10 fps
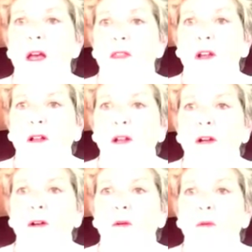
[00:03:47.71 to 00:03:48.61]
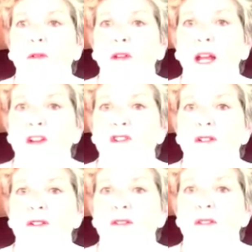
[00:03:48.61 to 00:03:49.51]
The clinical
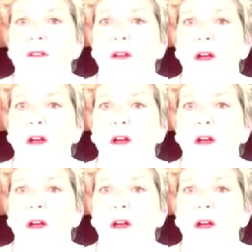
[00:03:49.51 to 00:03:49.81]
rotations